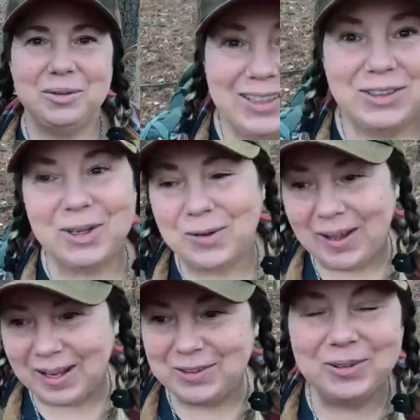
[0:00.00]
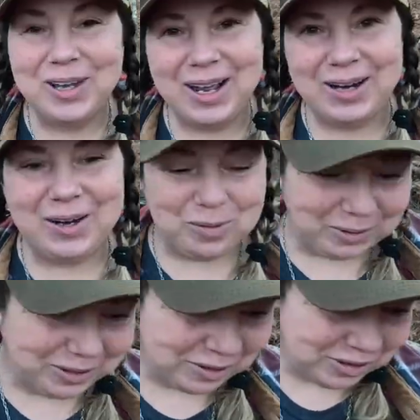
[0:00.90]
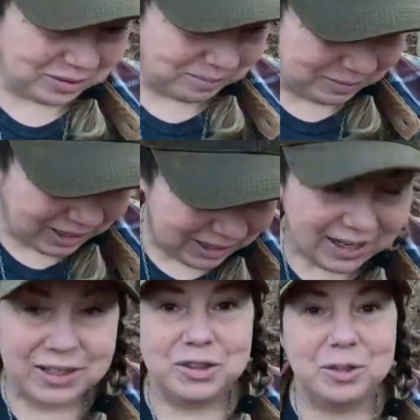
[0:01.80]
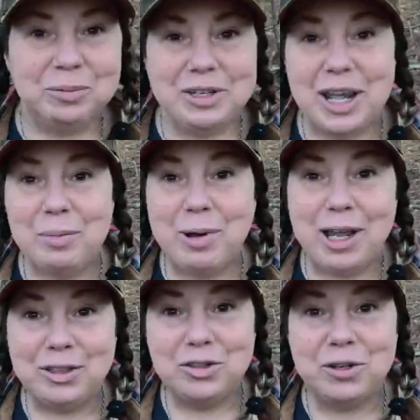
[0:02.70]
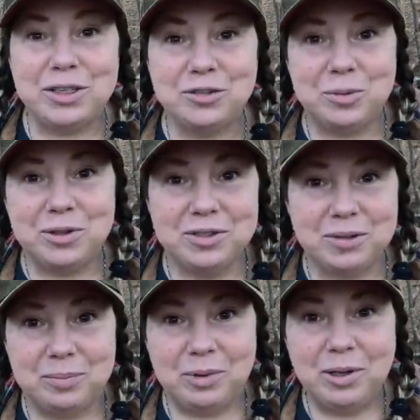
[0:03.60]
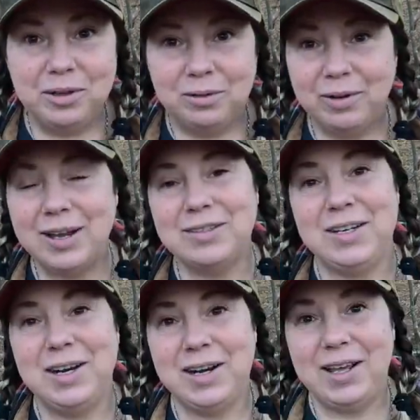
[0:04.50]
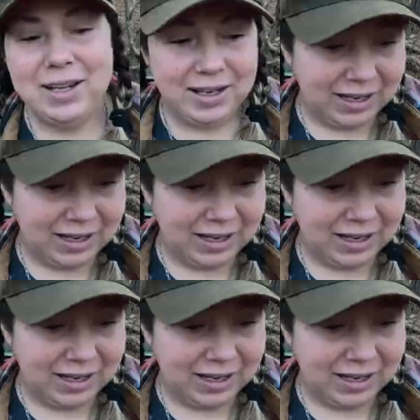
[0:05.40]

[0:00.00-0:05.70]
So I do kind of know where there's some some dead pine trees with some resin in it.